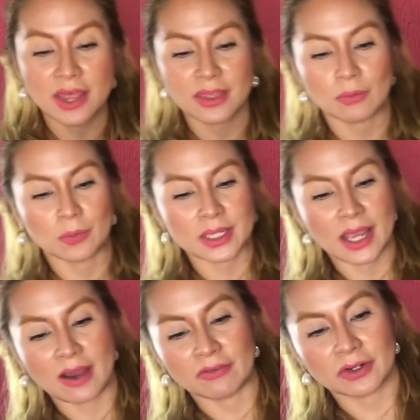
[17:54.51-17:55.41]
that we
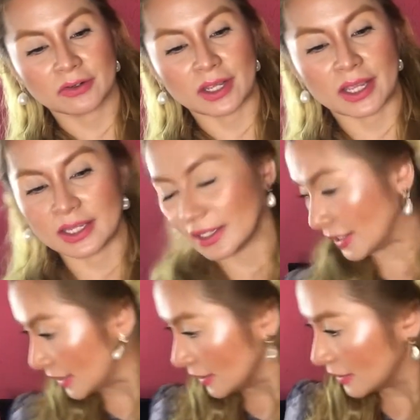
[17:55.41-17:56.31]
have
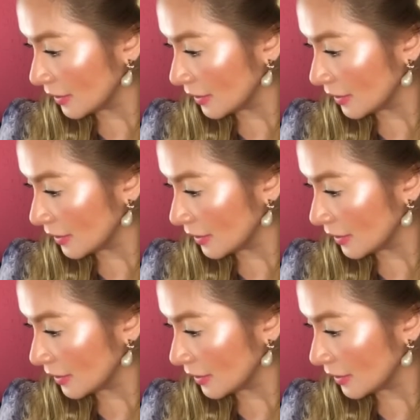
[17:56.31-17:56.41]
created,